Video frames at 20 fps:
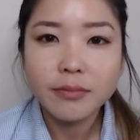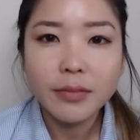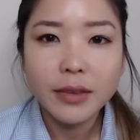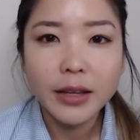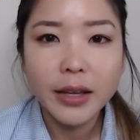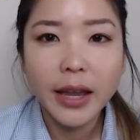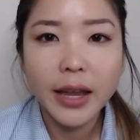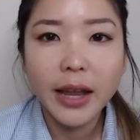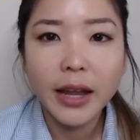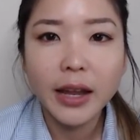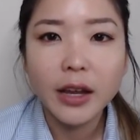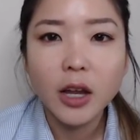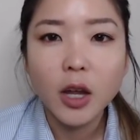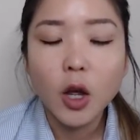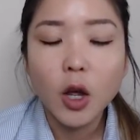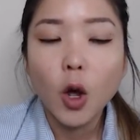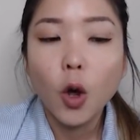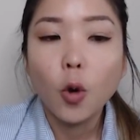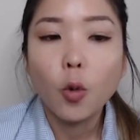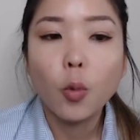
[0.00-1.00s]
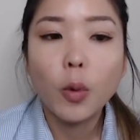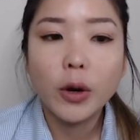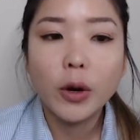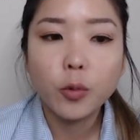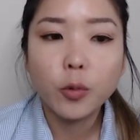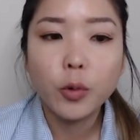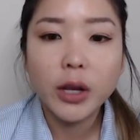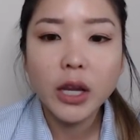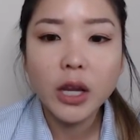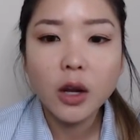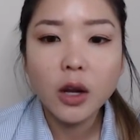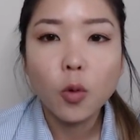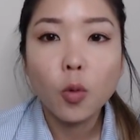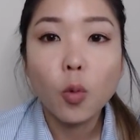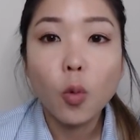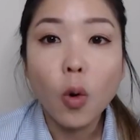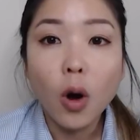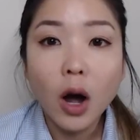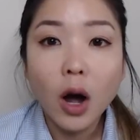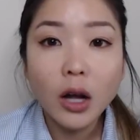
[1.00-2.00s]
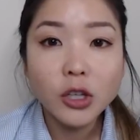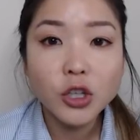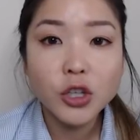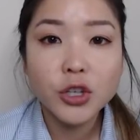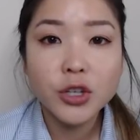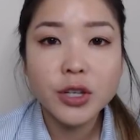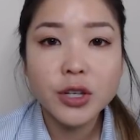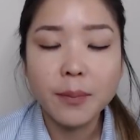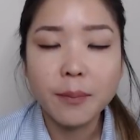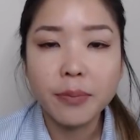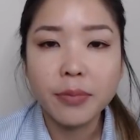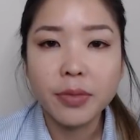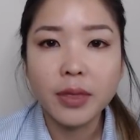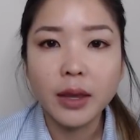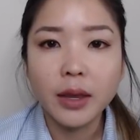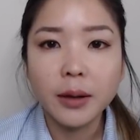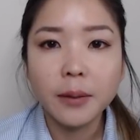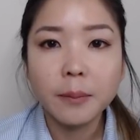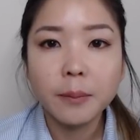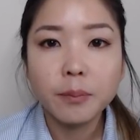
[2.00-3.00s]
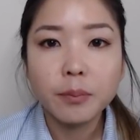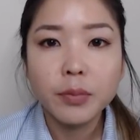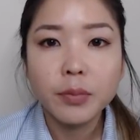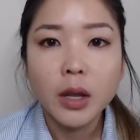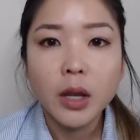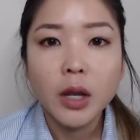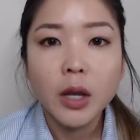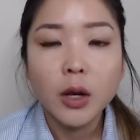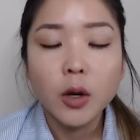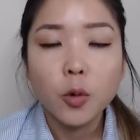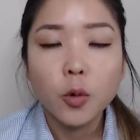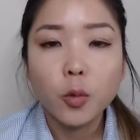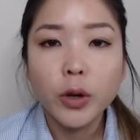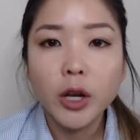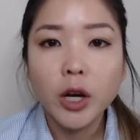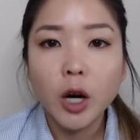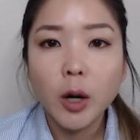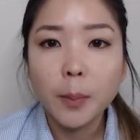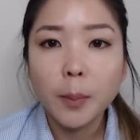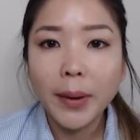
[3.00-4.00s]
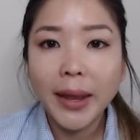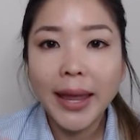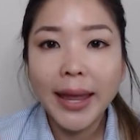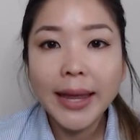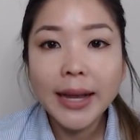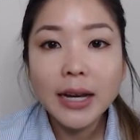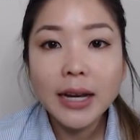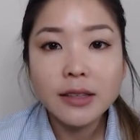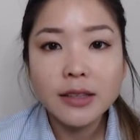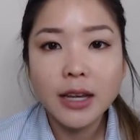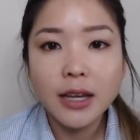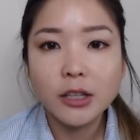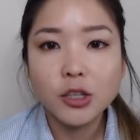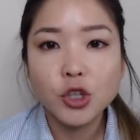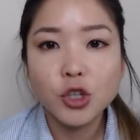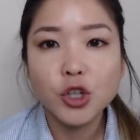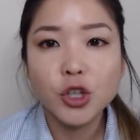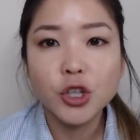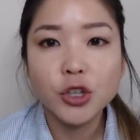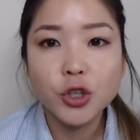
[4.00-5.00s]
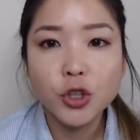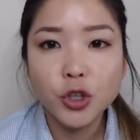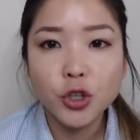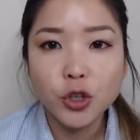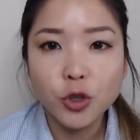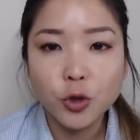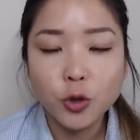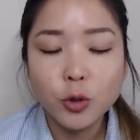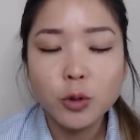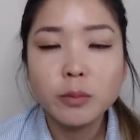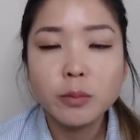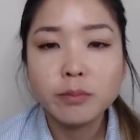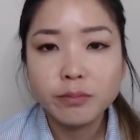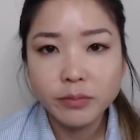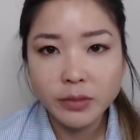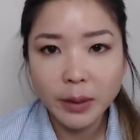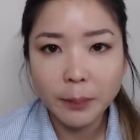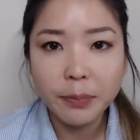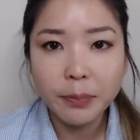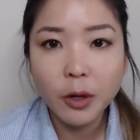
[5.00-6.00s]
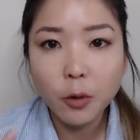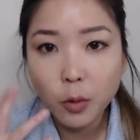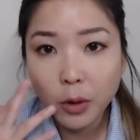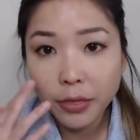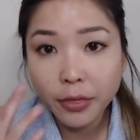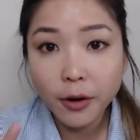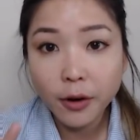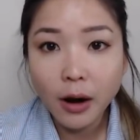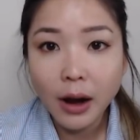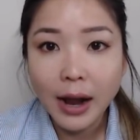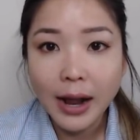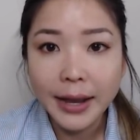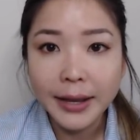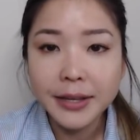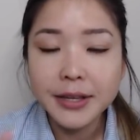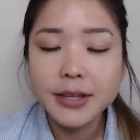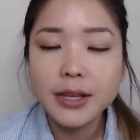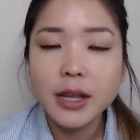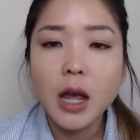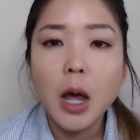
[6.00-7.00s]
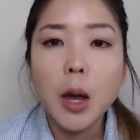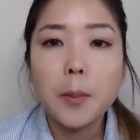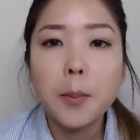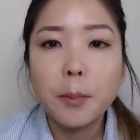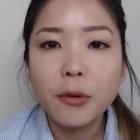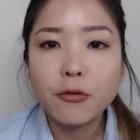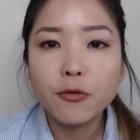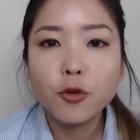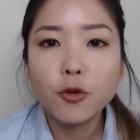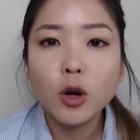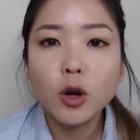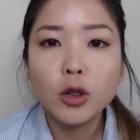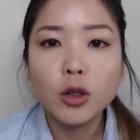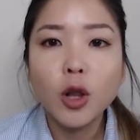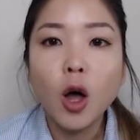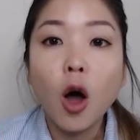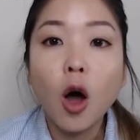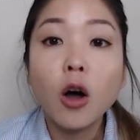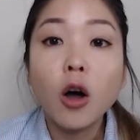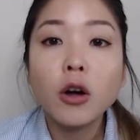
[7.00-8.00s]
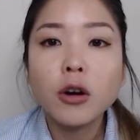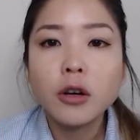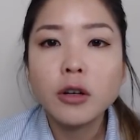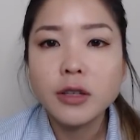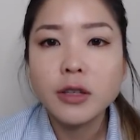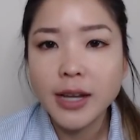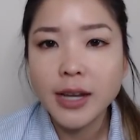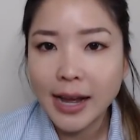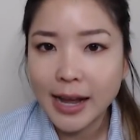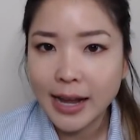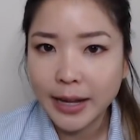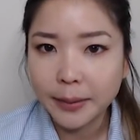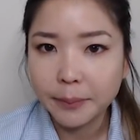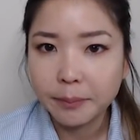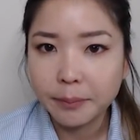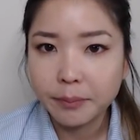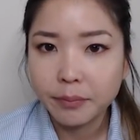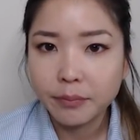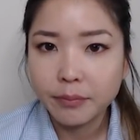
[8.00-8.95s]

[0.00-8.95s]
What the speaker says: Okay, when we watch something, we are paying attention to something with our eyes, but for a longer time.